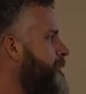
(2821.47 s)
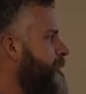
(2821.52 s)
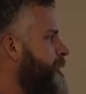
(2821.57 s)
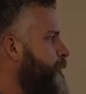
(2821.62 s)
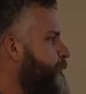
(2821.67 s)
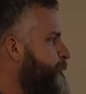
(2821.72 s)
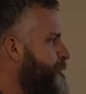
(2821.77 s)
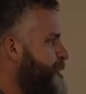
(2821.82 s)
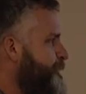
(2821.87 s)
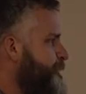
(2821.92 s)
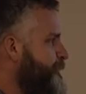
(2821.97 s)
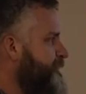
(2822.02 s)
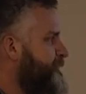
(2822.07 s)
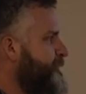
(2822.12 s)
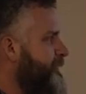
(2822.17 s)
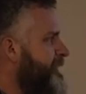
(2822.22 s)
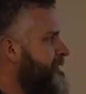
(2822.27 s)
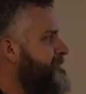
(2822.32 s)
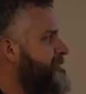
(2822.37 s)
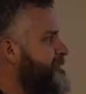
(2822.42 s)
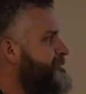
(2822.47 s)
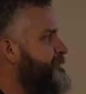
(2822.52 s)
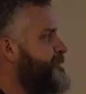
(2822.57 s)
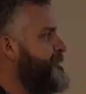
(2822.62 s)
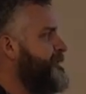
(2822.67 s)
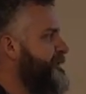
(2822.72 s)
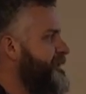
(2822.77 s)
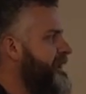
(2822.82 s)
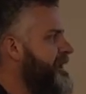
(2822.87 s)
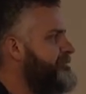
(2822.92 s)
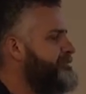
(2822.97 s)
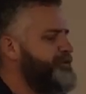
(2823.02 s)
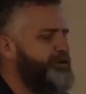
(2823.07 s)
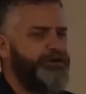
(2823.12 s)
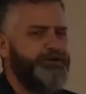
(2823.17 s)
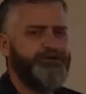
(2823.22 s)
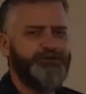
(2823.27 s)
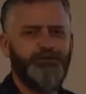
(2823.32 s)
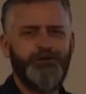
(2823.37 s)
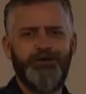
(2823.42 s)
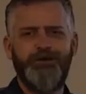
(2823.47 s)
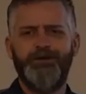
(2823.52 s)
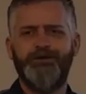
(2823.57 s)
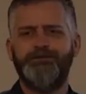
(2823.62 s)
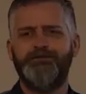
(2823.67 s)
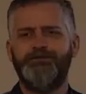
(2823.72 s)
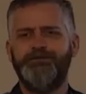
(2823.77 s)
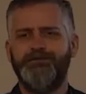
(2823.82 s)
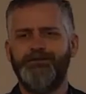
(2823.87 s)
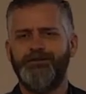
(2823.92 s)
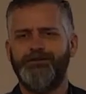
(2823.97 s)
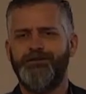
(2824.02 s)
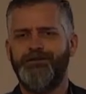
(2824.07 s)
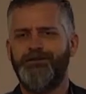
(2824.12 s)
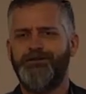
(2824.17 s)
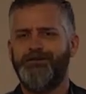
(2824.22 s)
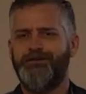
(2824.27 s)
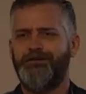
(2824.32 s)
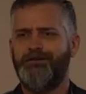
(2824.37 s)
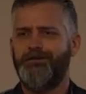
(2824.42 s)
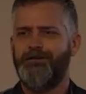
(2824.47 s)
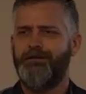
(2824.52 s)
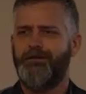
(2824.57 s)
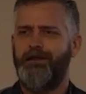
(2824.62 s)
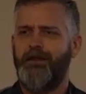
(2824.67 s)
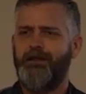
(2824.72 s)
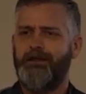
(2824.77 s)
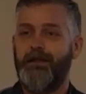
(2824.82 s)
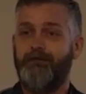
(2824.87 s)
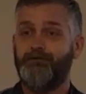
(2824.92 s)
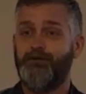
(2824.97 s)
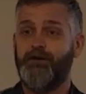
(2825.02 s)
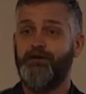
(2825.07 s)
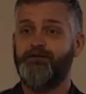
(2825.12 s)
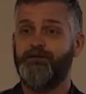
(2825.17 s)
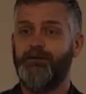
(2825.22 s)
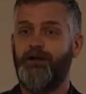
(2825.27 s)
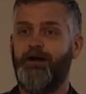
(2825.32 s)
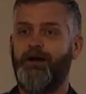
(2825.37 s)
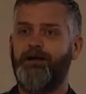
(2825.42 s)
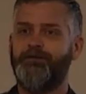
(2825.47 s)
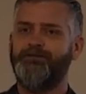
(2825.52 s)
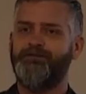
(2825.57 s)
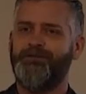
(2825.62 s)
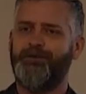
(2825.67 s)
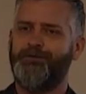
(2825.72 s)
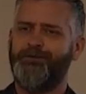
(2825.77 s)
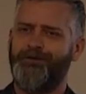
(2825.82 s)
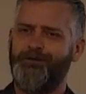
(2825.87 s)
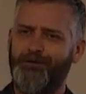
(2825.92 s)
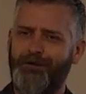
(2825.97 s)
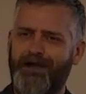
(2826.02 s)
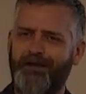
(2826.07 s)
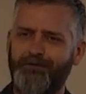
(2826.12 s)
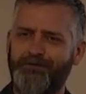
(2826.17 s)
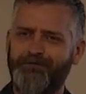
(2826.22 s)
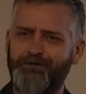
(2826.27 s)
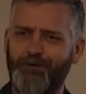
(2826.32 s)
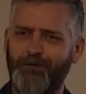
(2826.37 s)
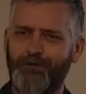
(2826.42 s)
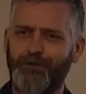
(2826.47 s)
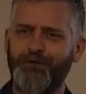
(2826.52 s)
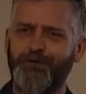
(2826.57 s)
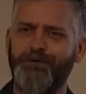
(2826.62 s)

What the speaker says: to know, would Lewis write differently after his marriage and after his loss? And I want to know, how so?